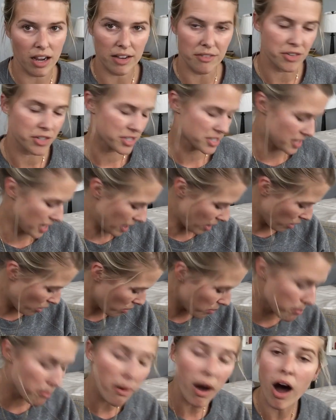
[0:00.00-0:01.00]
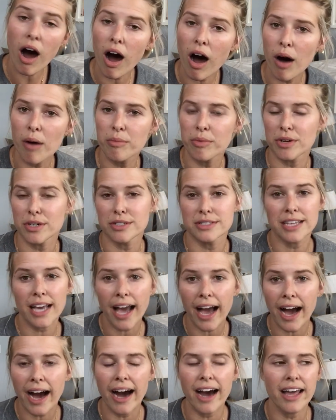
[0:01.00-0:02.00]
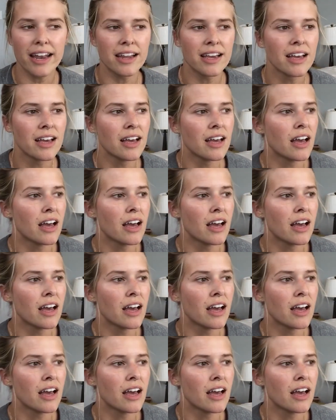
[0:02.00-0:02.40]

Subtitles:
if you're a stay-at-home mom or dad,